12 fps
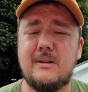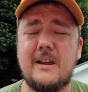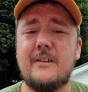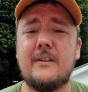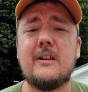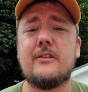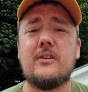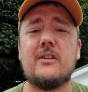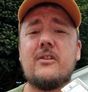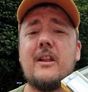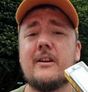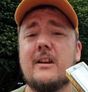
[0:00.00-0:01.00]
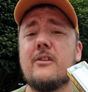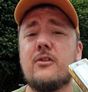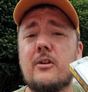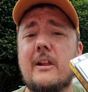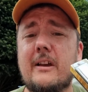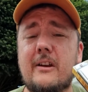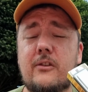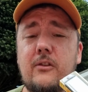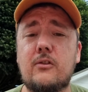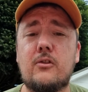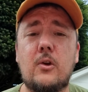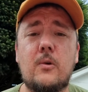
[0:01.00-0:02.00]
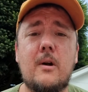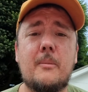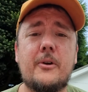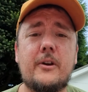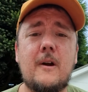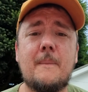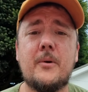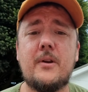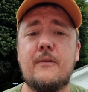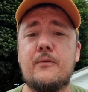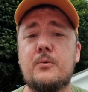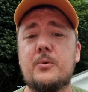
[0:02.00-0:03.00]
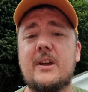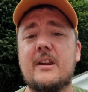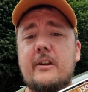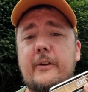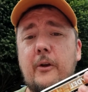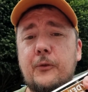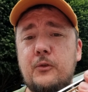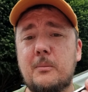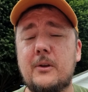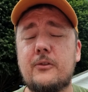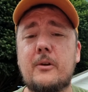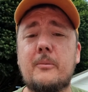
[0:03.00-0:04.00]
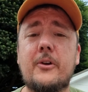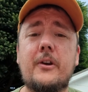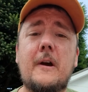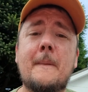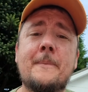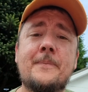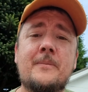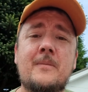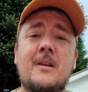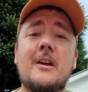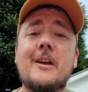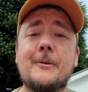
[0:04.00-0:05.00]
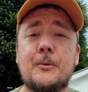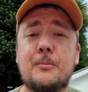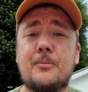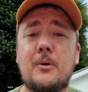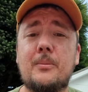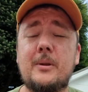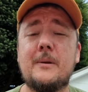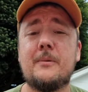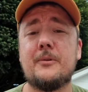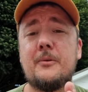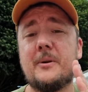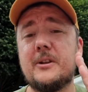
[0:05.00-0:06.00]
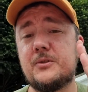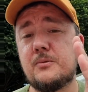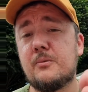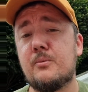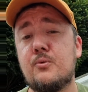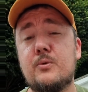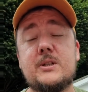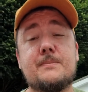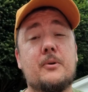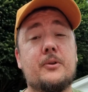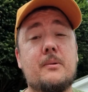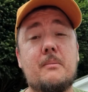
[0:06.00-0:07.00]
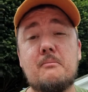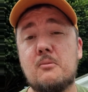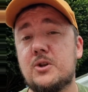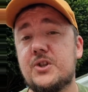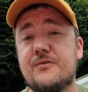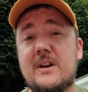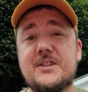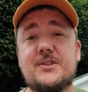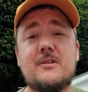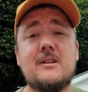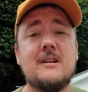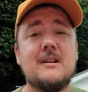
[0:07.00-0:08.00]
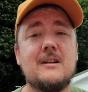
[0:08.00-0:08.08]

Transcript: anything else. It's not like it is a slow harmonica, but if you would get a customized harmonica, it would probably, the reeds would respond much faster,